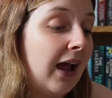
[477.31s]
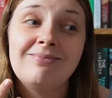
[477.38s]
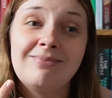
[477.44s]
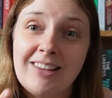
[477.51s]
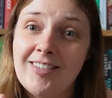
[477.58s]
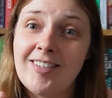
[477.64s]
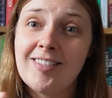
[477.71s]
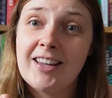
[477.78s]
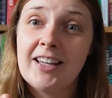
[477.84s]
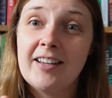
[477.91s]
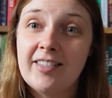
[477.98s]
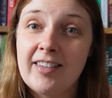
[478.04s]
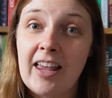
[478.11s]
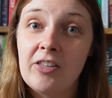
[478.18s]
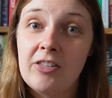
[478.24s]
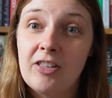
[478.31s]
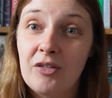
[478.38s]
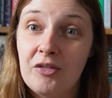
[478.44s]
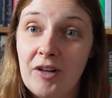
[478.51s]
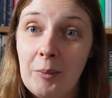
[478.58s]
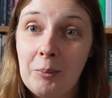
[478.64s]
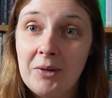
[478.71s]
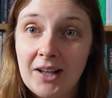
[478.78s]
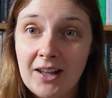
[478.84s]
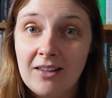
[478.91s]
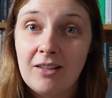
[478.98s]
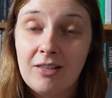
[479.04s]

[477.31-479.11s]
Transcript: This is going to test the family.